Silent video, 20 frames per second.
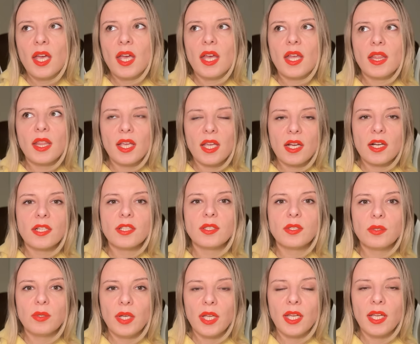And they are
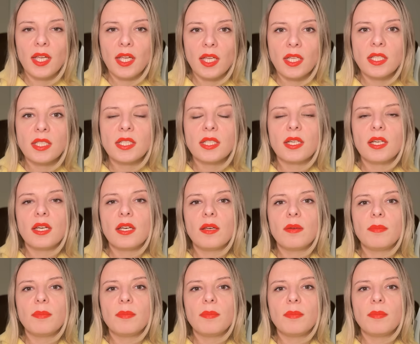doing it uh,